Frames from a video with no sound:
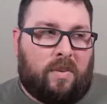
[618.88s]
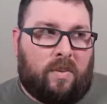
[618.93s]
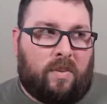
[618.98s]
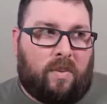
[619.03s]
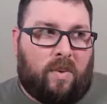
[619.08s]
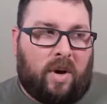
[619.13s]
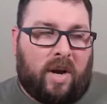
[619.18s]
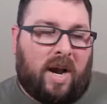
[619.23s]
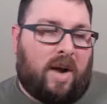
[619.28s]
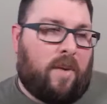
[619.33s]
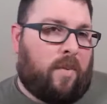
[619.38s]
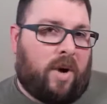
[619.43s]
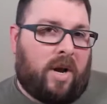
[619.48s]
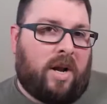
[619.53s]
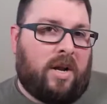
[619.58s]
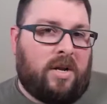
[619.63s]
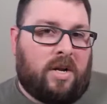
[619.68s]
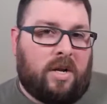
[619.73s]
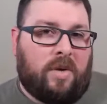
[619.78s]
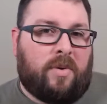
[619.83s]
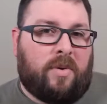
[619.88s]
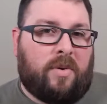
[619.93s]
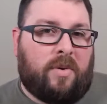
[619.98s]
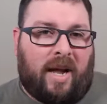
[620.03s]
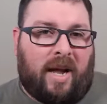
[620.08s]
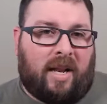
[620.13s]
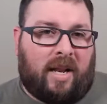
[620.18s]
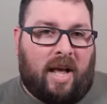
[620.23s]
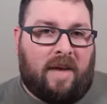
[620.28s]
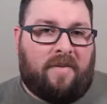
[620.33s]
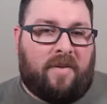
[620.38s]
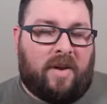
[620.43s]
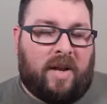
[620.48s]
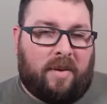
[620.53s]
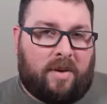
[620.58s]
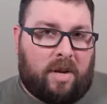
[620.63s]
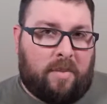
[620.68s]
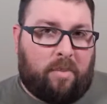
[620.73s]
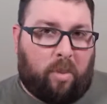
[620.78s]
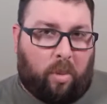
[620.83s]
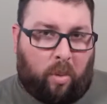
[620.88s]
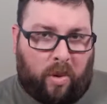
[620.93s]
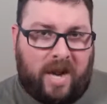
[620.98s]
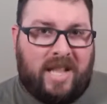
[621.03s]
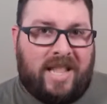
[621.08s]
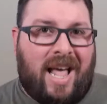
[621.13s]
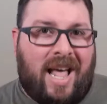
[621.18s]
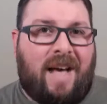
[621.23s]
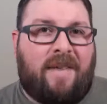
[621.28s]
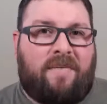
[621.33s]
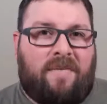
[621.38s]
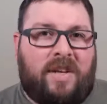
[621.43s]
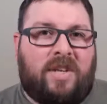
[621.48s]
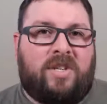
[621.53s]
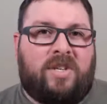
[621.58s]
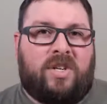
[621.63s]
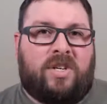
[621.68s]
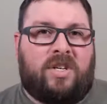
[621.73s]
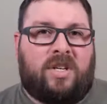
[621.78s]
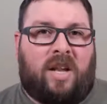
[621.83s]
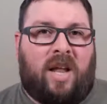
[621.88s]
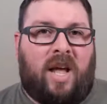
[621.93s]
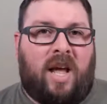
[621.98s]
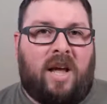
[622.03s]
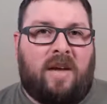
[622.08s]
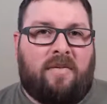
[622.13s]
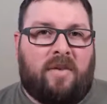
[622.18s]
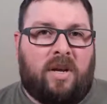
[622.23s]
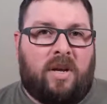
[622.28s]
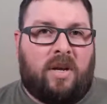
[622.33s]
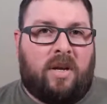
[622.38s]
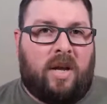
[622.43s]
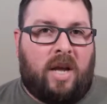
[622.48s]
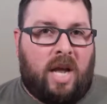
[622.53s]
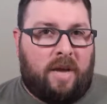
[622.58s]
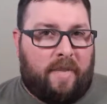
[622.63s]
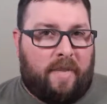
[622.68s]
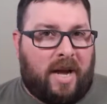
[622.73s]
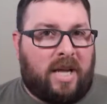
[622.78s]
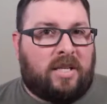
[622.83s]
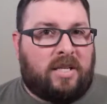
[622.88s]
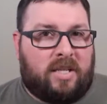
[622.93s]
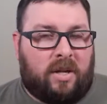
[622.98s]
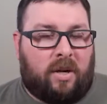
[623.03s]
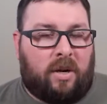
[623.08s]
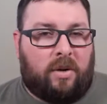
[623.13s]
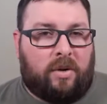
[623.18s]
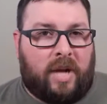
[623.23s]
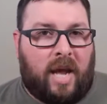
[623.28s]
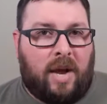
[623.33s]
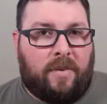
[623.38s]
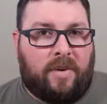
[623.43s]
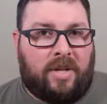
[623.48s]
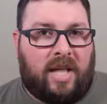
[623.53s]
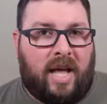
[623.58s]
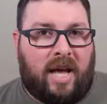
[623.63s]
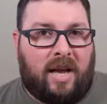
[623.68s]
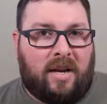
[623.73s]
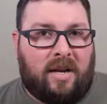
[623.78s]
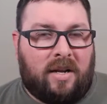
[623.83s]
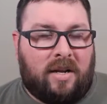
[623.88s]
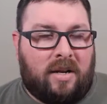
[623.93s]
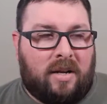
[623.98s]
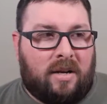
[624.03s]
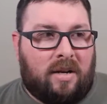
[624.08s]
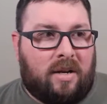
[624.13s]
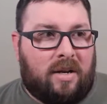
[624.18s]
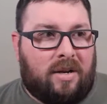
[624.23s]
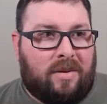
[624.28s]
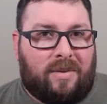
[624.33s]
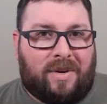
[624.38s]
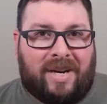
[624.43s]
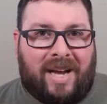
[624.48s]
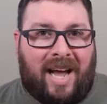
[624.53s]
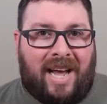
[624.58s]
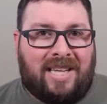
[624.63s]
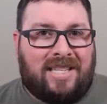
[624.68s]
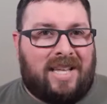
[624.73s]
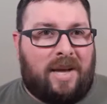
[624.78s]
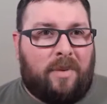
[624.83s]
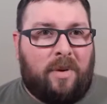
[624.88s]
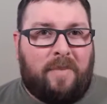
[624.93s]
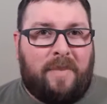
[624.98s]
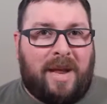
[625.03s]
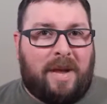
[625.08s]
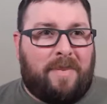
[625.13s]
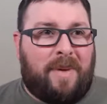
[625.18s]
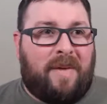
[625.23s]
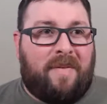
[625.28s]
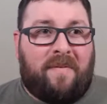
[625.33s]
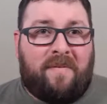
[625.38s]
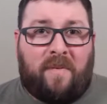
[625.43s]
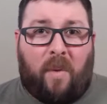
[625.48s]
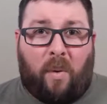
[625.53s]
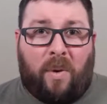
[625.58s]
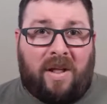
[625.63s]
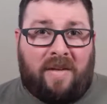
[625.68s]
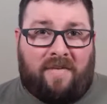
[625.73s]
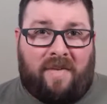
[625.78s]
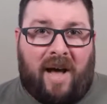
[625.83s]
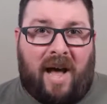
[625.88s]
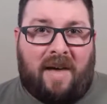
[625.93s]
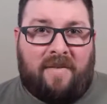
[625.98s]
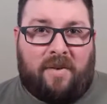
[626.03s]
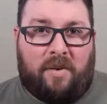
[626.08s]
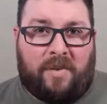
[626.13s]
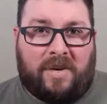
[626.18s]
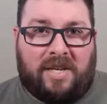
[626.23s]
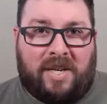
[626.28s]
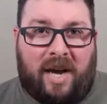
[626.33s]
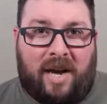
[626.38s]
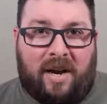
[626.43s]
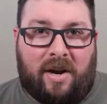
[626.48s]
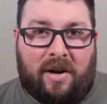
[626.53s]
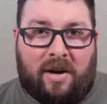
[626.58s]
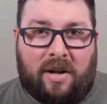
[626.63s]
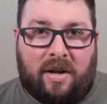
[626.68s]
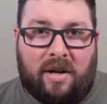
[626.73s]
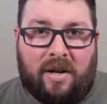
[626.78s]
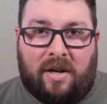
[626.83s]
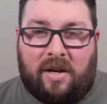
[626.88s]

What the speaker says: what I want to do with my life and to bring that vision to life, am I still okay with that? Well, guys, that would make me 45 and retired.